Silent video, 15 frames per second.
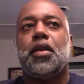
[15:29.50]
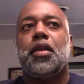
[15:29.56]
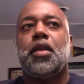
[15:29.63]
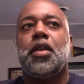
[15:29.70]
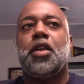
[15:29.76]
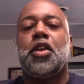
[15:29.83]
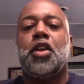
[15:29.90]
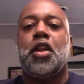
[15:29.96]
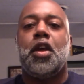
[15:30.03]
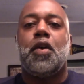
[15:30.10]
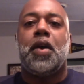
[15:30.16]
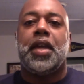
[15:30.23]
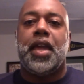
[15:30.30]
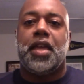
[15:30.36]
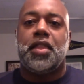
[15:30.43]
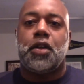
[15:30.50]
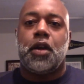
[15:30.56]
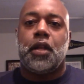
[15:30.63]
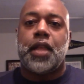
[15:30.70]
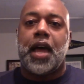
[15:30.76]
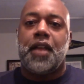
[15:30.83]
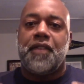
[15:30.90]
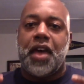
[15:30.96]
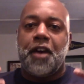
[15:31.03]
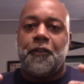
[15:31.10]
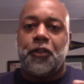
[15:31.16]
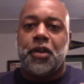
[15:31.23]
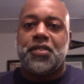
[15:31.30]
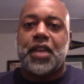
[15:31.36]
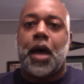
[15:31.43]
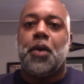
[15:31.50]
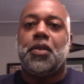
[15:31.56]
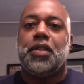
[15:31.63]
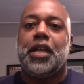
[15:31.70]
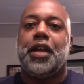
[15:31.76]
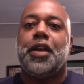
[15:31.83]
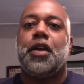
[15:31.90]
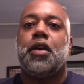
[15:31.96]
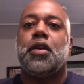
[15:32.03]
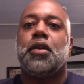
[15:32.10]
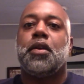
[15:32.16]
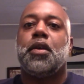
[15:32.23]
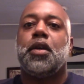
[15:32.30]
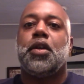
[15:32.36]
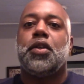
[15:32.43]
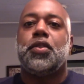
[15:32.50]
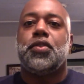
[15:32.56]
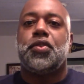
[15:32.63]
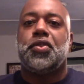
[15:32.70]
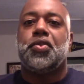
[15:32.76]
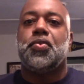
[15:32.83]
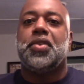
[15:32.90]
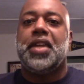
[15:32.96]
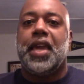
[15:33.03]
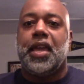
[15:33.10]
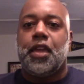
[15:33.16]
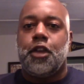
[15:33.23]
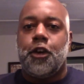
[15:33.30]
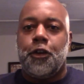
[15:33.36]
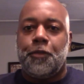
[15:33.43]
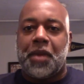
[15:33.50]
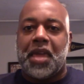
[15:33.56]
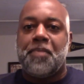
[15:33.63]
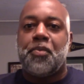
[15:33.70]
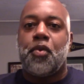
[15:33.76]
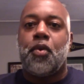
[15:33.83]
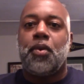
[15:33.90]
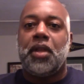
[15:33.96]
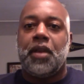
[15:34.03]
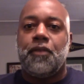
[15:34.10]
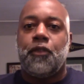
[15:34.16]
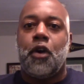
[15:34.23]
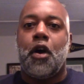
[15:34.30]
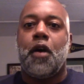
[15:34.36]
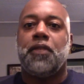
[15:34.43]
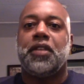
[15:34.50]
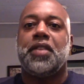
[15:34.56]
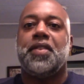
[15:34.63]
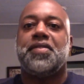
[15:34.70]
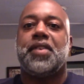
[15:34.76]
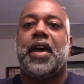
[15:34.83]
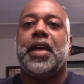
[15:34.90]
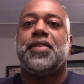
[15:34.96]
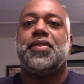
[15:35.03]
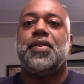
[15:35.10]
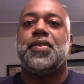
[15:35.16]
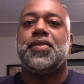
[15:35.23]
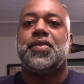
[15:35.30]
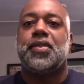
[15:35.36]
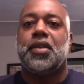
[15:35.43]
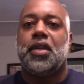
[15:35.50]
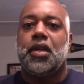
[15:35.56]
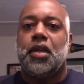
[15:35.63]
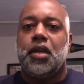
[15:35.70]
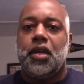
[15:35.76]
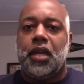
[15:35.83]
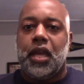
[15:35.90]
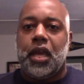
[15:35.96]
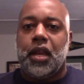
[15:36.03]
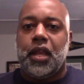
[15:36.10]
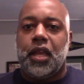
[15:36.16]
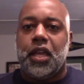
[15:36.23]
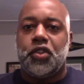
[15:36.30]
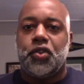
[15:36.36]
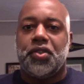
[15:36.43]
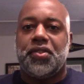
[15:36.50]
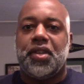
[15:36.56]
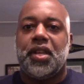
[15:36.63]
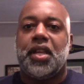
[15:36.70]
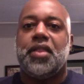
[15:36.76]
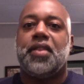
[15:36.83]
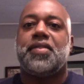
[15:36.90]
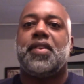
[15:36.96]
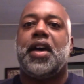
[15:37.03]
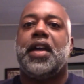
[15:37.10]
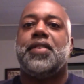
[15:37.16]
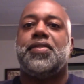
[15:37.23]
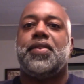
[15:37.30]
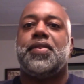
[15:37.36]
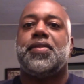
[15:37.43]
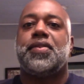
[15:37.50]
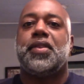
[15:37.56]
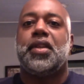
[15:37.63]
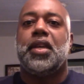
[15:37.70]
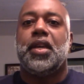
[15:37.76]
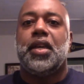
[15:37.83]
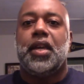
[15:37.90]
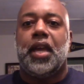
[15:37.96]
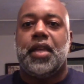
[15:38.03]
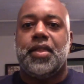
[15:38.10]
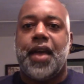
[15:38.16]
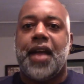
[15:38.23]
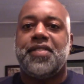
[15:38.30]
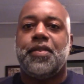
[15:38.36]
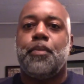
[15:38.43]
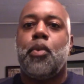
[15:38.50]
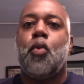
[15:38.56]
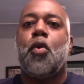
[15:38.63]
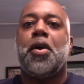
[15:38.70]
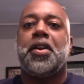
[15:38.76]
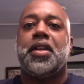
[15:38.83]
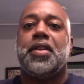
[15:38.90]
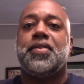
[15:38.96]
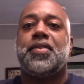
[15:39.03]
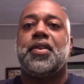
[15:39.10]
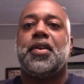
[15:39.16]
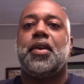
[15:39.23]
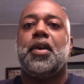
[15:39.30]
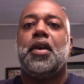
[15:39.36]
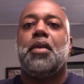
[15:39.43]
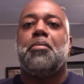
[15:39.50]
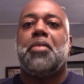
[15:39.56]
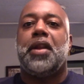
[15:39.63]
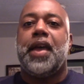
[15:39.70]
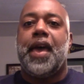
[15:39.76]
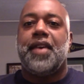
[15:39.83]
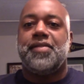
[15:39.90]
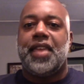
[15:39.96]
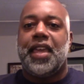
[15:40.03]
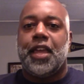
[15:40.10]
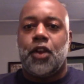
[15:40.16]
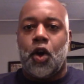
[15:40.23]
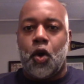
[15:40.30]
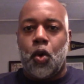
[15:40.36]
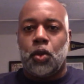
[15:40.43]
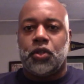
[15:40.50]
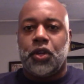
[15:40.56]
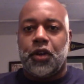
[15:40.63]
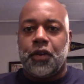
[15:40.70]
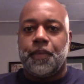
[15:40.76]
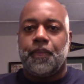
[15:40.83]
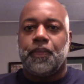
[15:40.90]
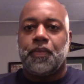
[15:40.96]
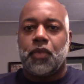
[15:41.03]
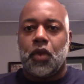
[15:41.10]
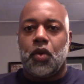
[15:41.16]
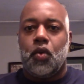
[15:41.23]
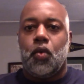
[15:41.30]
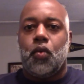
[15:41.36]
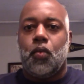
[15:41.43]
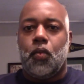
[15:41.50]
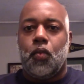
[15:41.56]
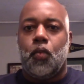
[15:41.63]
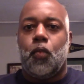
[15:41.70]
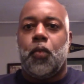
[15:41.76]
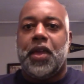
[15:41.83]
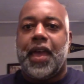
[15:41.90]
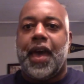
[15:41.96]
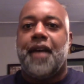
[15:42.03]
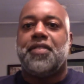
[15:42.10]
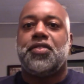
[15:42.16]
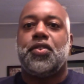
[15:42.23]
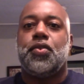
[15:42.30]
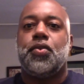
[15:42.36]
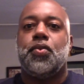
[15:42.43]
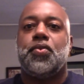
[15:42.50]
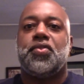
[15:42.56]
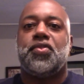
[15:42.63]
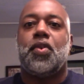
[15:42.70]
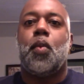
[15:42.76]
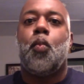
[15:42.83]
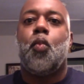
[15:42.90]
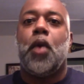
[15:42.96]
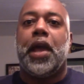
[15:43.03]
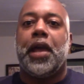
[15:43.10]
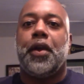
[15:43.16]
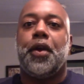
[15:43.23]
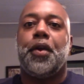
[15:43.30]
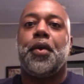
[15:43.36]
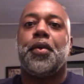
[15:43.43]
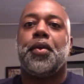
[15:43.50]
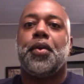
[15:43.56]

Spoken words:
again, there are a lot of efforts out there to get young people involved in the sciences and interested in the sciences, and that's important. But as they get older, we have to somewhere